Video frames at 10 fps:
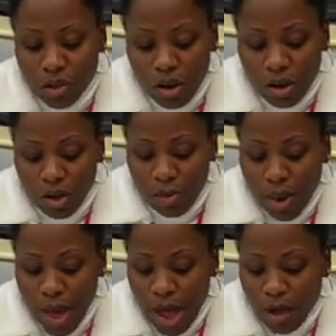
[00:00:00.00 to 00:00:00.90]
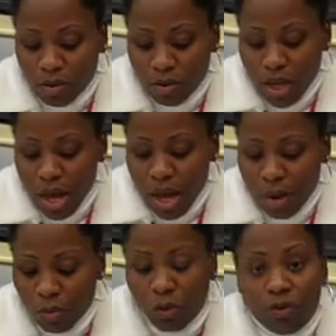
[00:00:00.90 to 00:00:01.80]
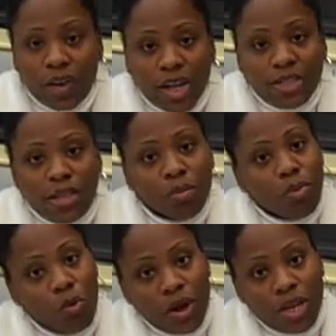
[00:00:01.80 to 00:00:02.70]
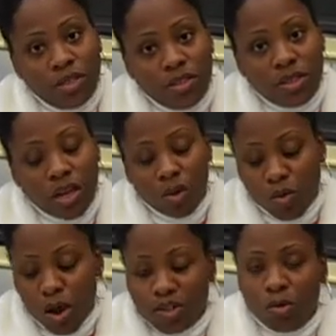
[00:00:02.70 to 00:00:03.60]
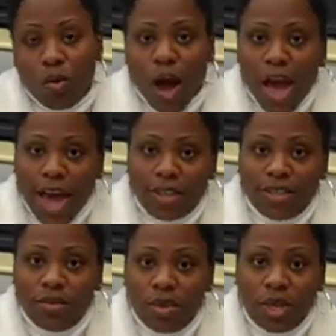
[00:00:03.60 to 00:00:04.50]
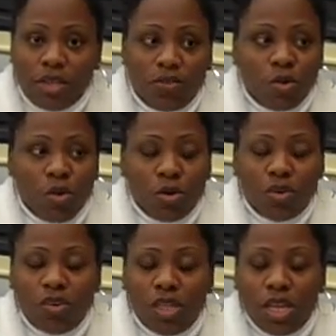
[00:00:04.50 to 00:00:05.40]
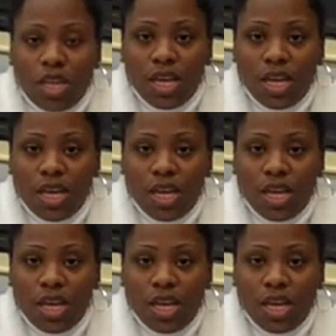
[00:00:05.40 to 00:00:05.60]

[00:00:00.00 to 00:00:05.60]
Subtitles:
talking about reflecting the points across the y-axis, because of course